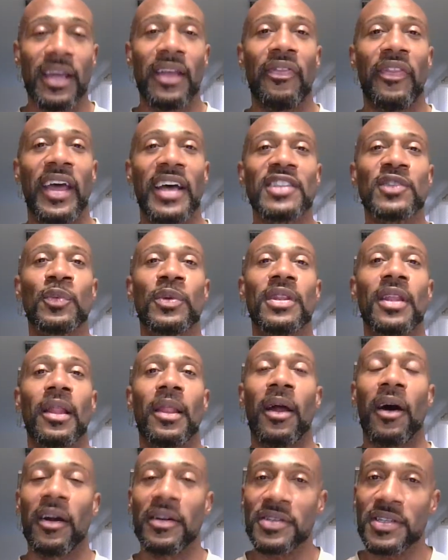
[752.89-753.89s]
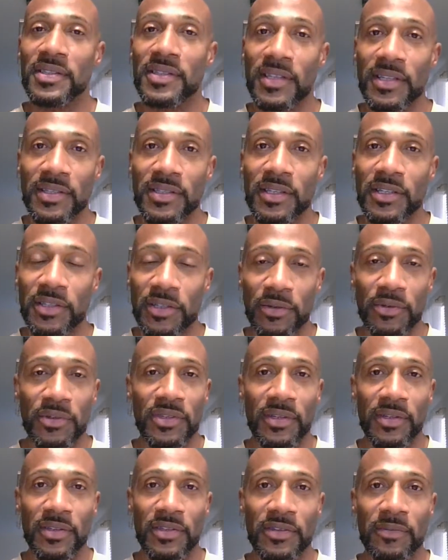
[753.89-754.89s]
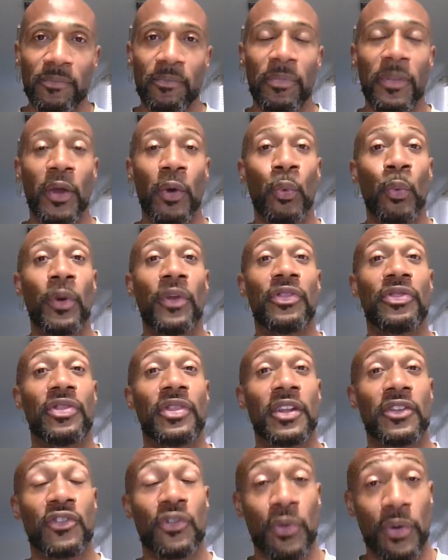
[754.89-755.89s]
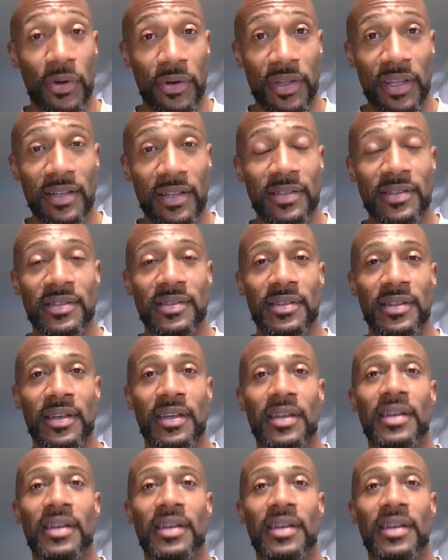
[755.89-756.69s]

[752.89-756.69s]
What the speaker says: That's when the largest institutions with the trillions,